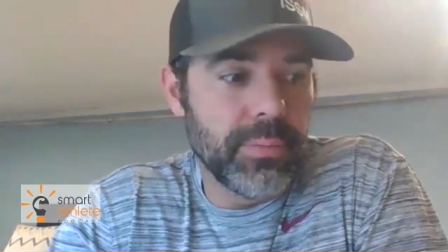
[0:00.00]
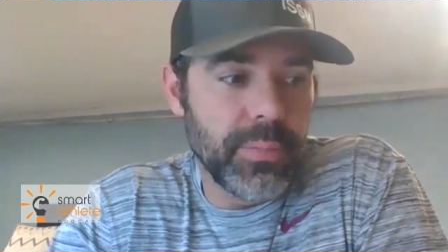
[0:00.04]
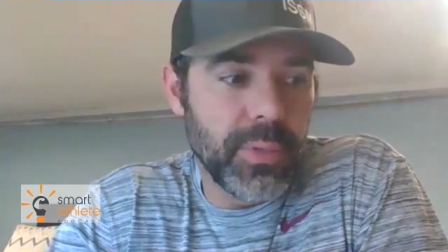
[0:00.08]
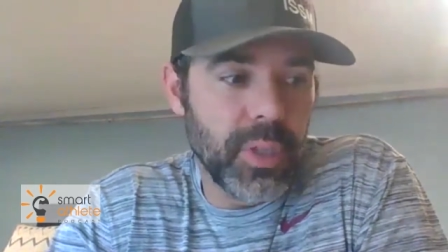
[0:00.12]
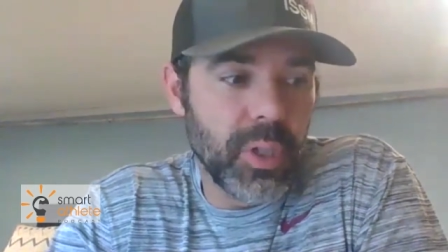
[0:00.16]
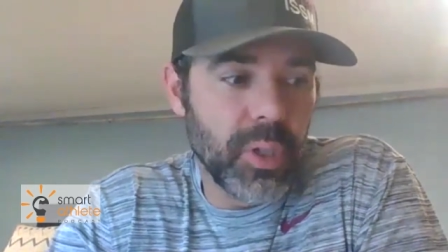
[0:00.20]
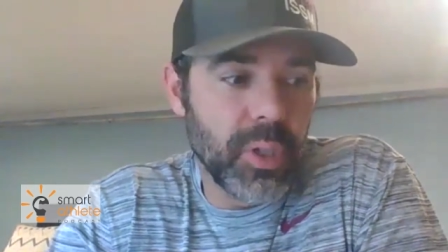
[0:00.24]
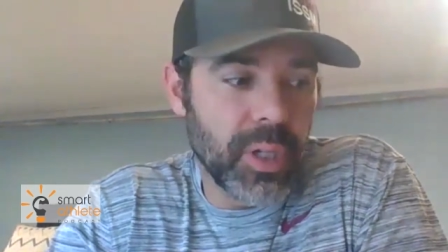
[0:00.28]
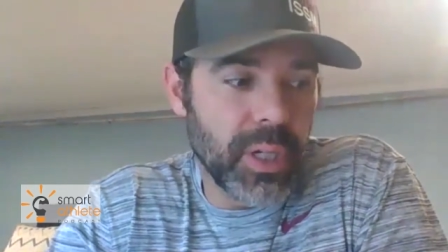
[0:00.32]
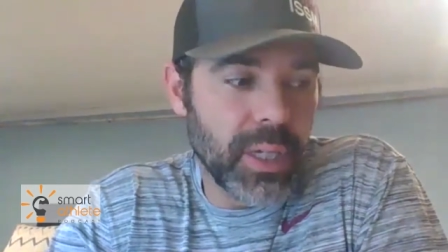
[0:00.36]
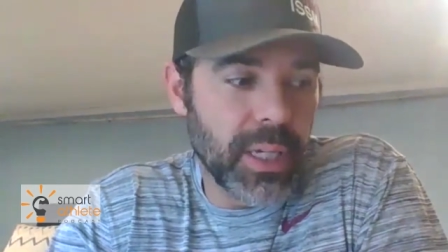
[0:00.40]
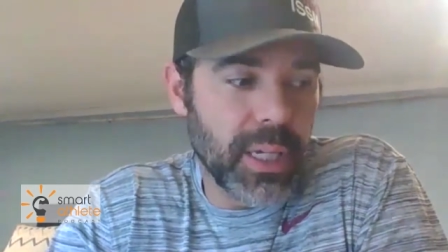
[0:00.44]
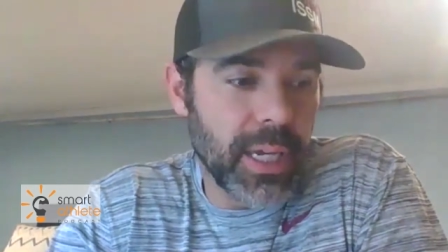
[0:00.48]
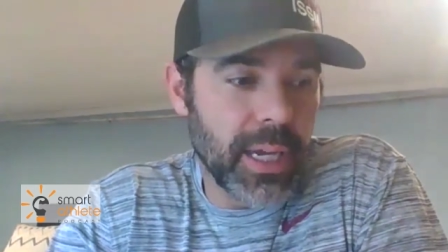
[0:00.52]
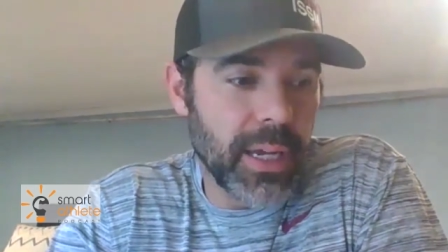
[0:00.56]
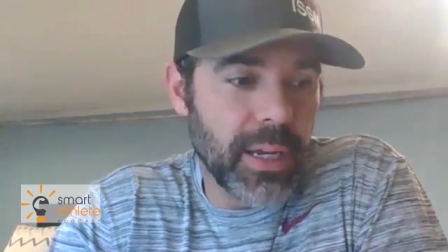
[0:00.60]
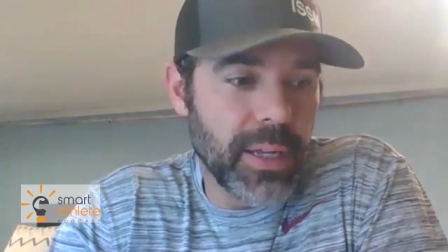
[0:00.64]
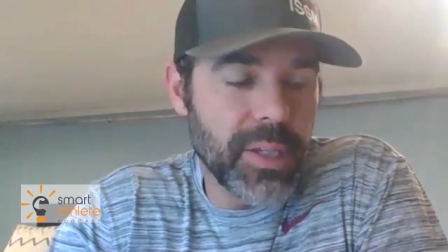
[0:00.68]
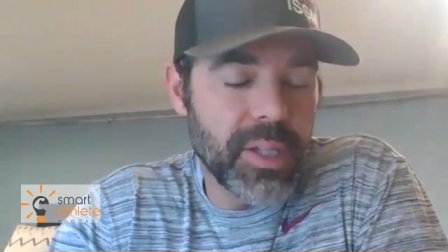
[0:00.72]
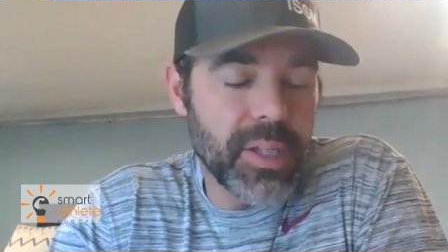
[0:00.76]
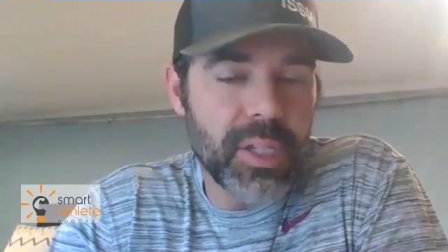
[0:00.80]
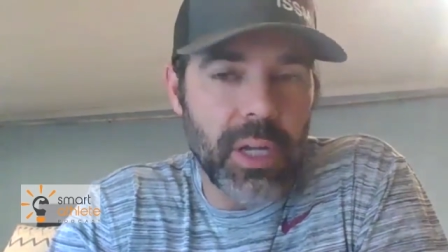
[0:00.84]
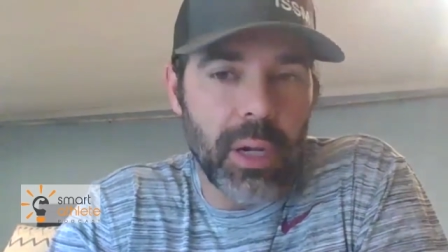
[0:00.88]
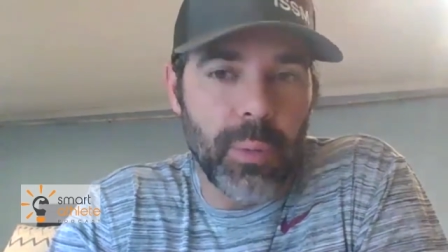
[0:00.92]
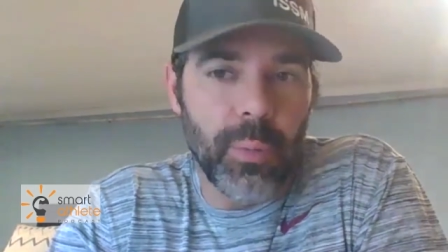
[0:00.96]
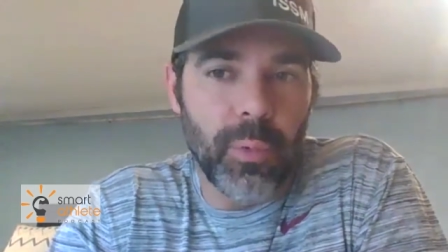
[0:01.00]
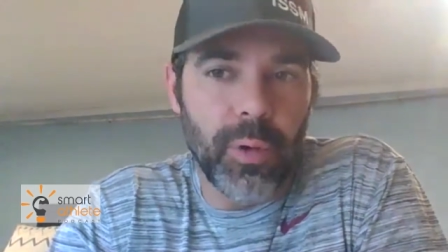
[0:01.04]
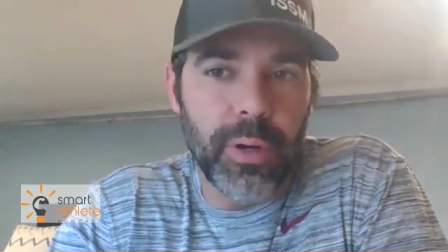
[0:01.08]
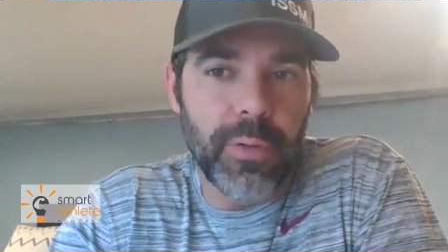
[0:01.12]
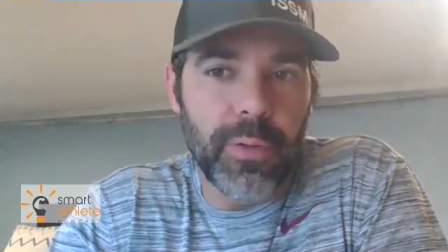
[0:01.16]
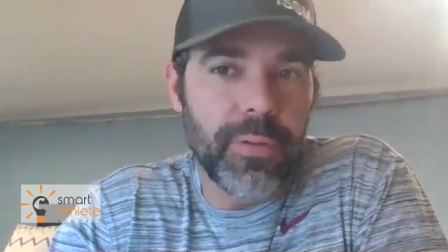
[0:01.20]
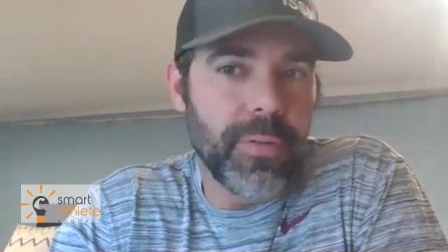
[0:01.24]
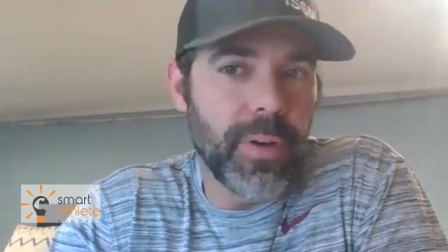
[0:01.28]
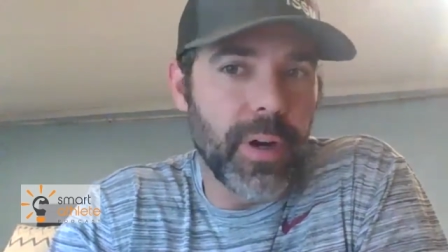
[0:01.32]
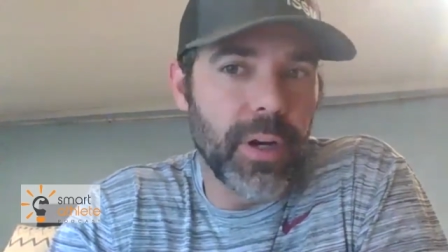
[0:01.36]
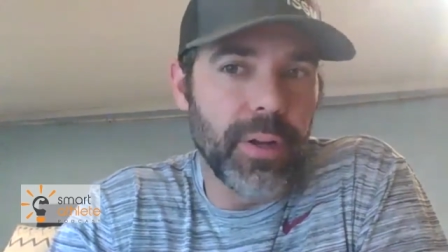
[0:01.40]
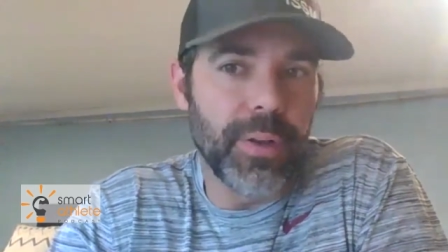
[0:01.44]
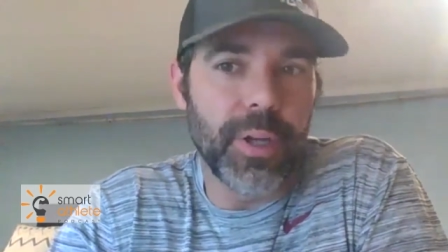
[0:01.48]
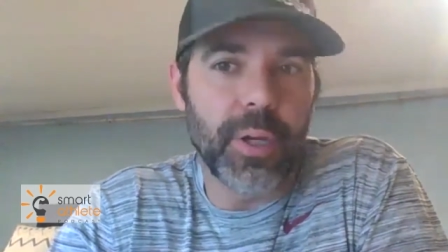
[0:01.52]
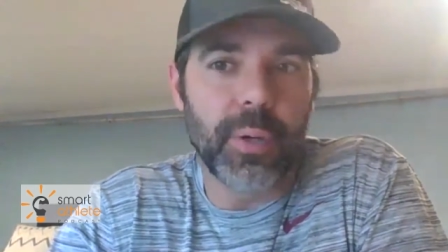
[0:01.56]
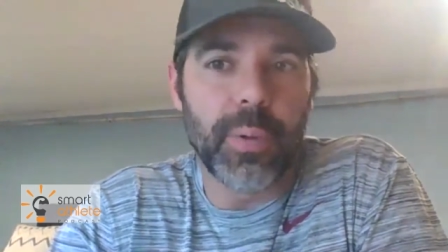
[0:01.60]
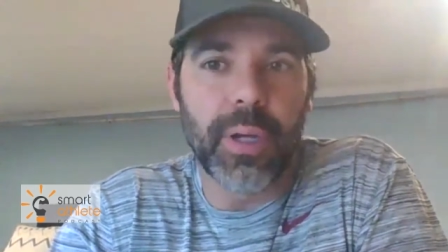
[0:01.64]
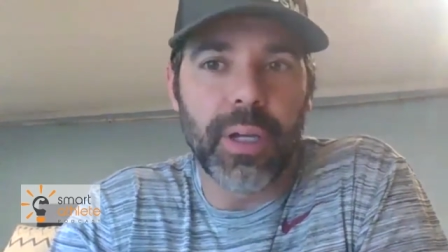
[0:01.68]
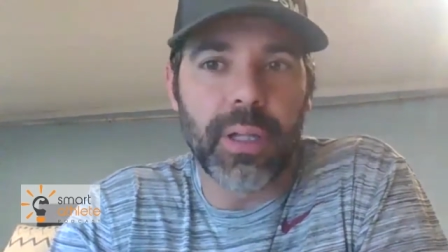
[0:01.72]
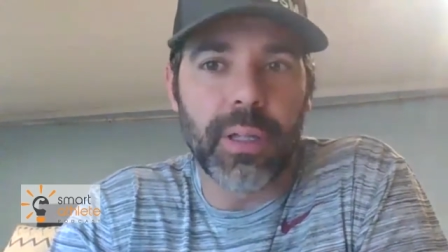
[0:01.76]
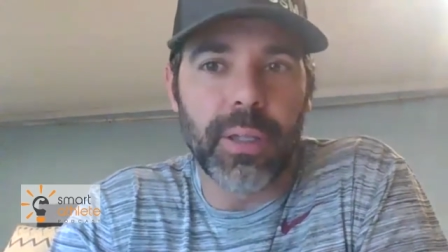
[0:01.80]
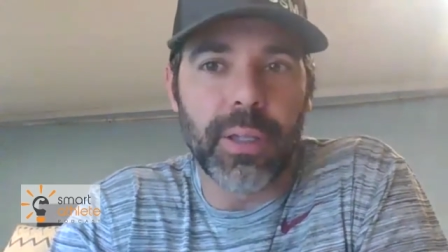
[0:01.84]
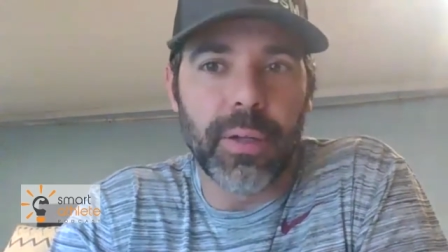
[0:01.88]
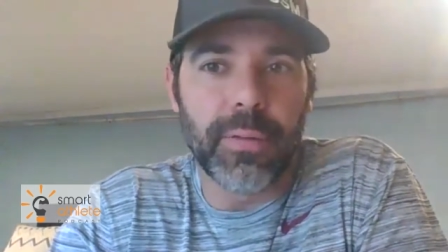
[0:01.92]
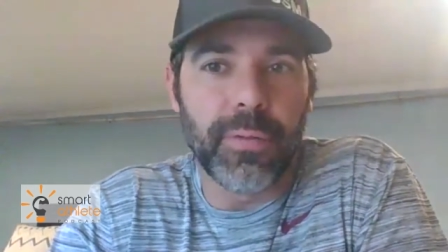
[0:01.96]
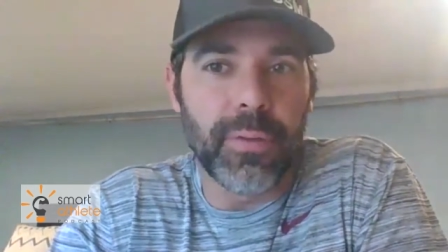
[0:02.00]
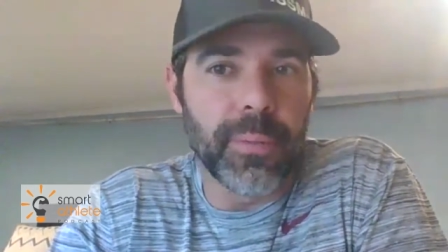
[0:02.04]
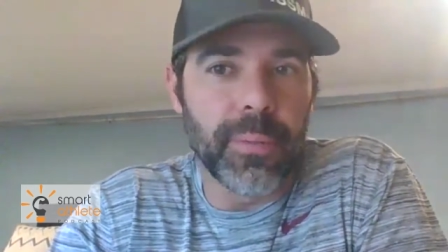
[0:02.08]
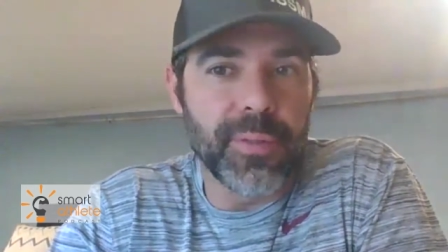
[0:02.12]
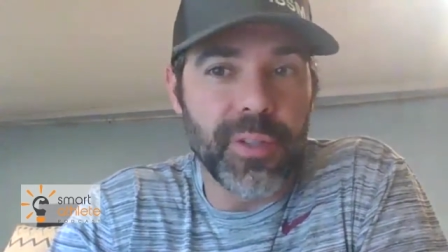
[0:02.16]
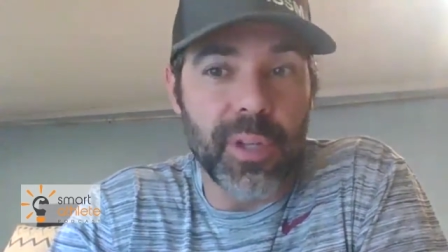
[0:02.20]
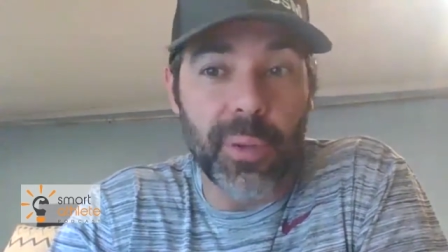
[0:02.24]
you can get a summary fairly quickly from